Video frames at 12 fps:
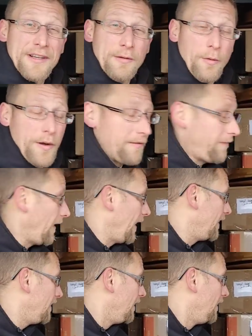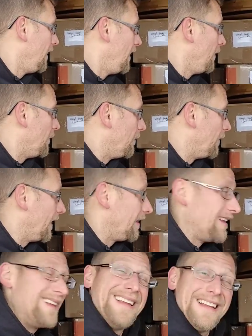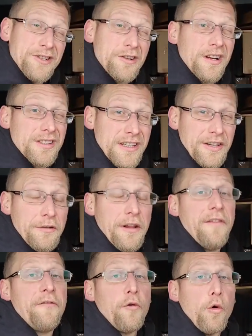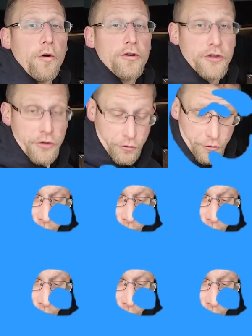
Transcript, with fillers: seeing what we can find. But man, interesting unit for sure.